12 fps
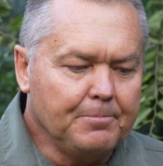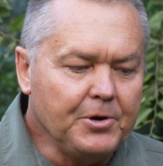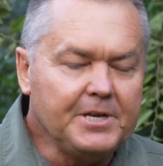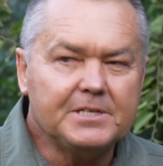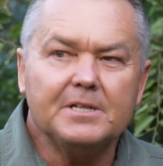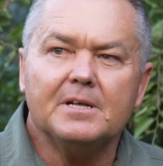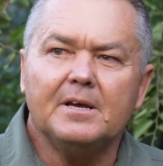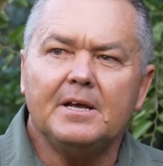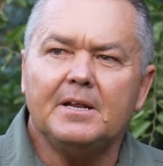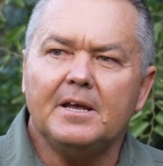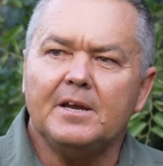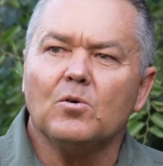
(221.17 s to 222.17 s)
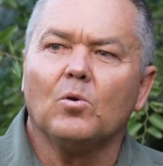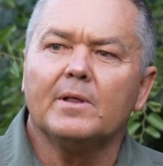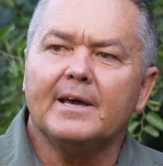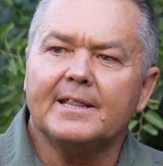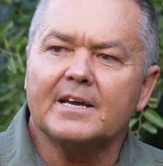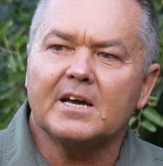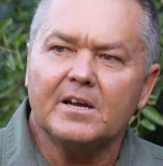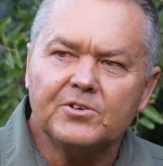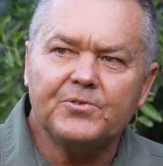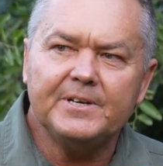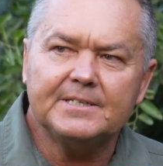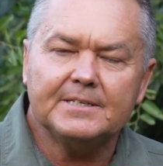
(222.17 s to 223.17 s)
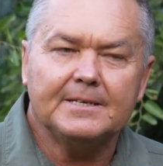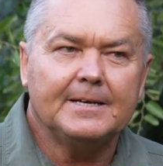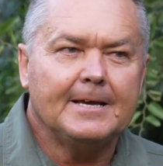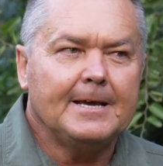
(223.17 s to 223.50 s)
breeds in all the other countries,